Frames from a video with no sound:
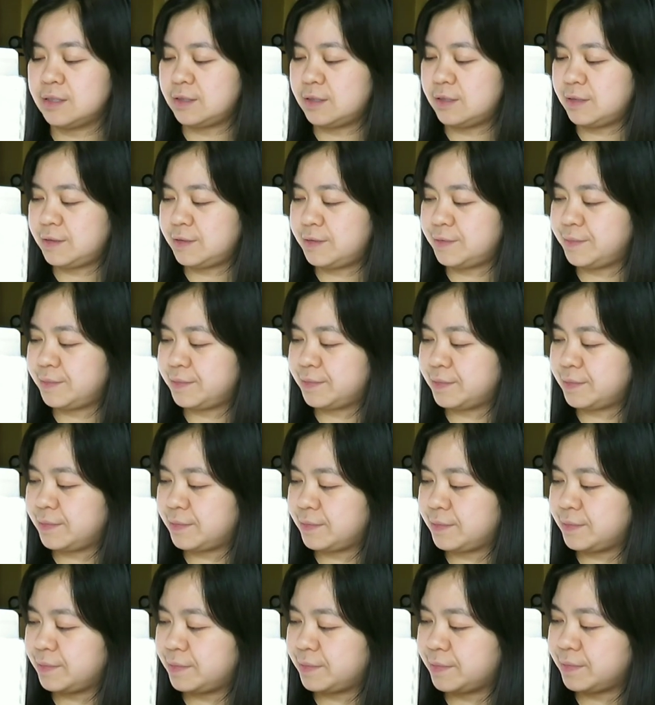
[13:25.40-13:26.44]

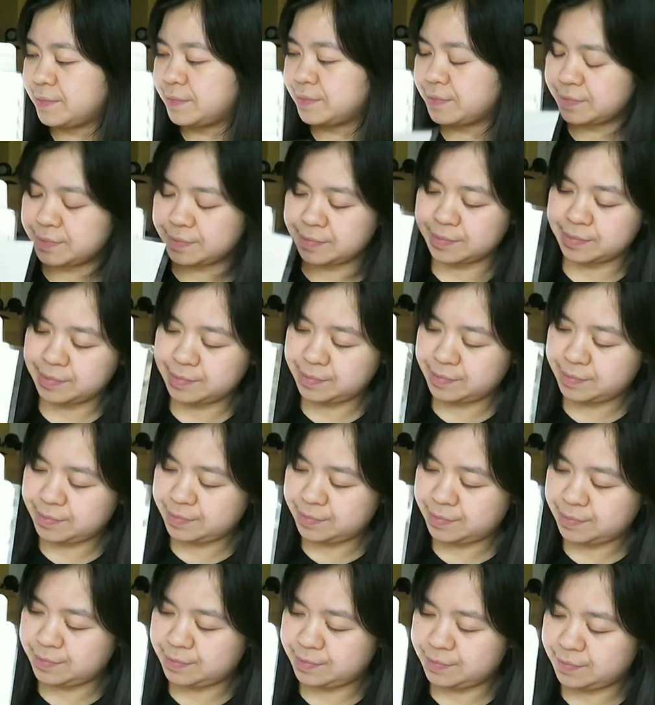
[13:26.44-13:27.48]

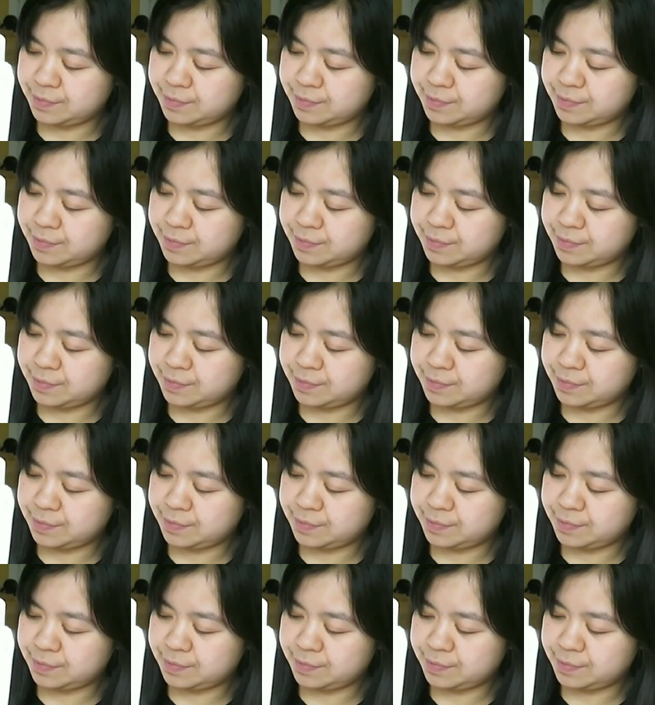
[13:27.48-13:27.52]
Nobody speaks.